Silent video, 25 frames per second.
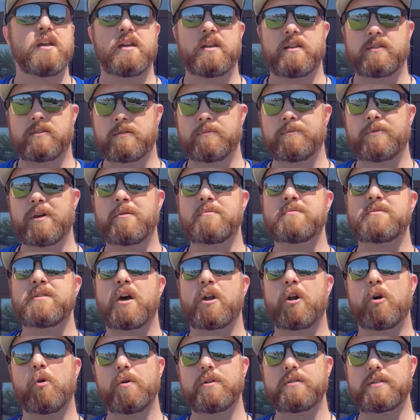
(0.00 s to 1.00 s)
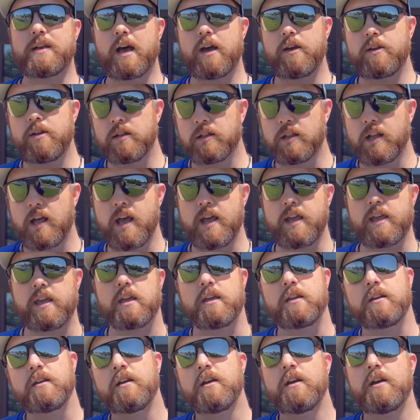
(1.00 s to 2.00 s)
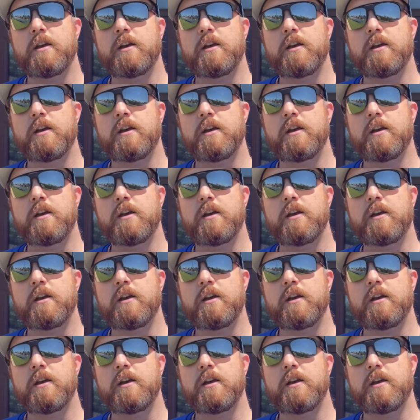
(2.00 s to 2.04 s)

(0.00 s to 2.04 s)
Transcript: and sometimes not always how you like it.